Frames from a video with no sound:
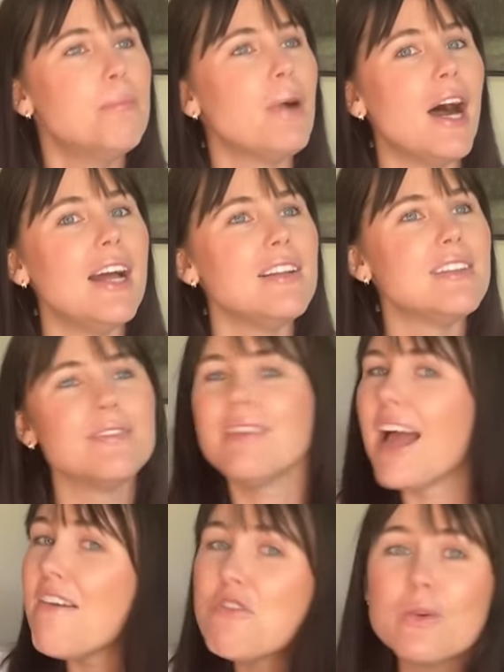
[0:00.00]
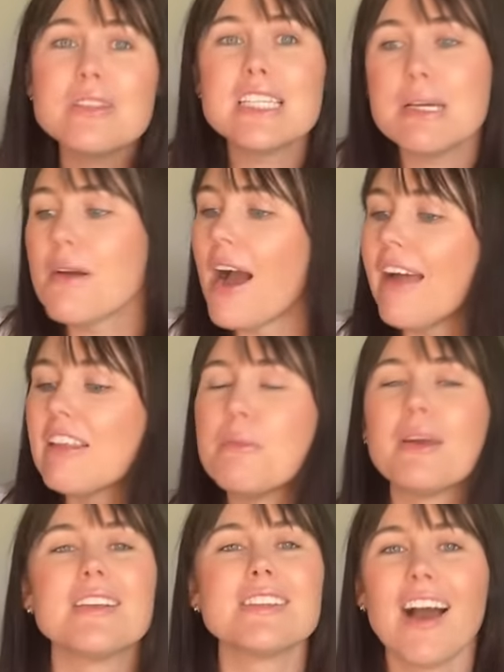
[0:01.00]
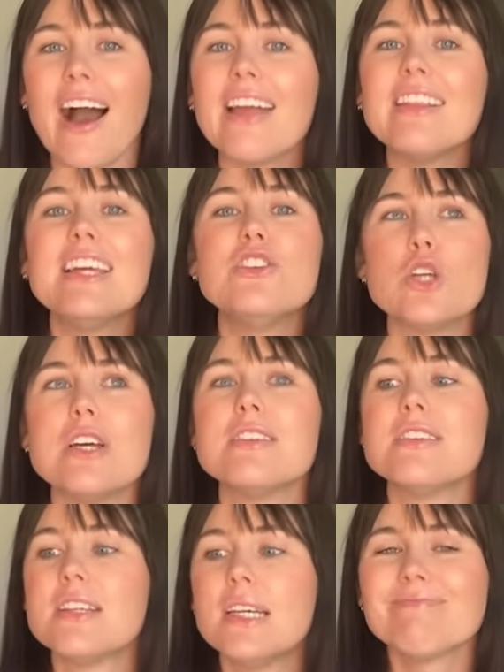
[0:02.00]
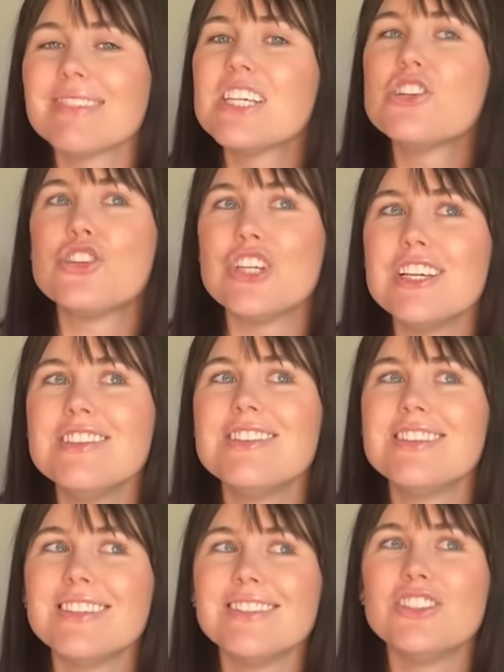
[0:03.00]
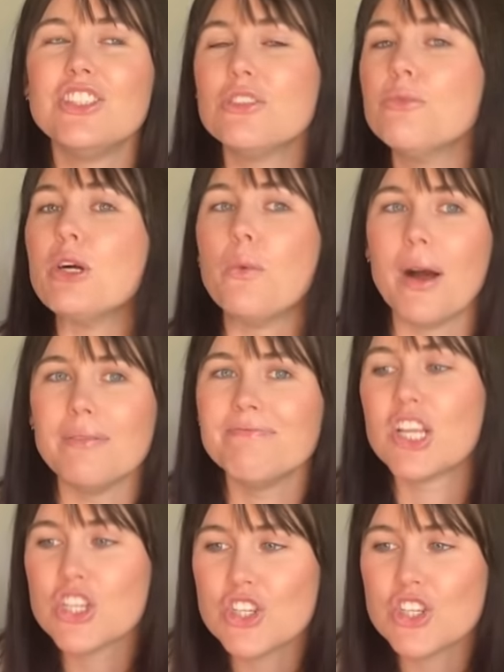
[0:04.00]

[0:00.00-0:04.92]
but everyone's team Kylie because Kylie just, she's a real one.